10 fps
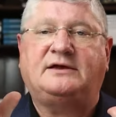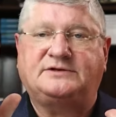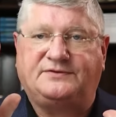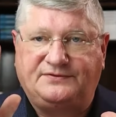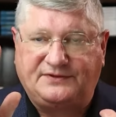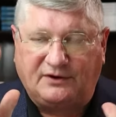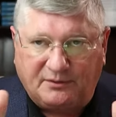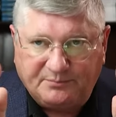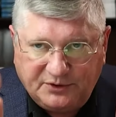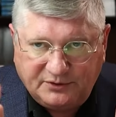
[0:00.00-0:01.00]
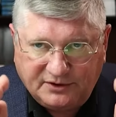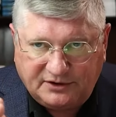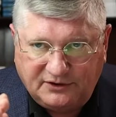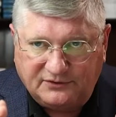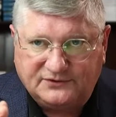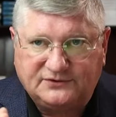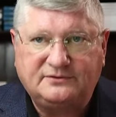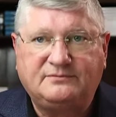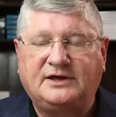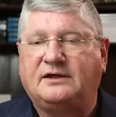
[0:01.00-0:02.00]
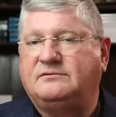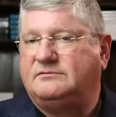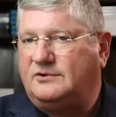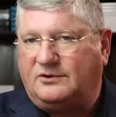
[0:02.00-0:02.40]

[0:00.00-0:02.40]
as a therapeutic use, again,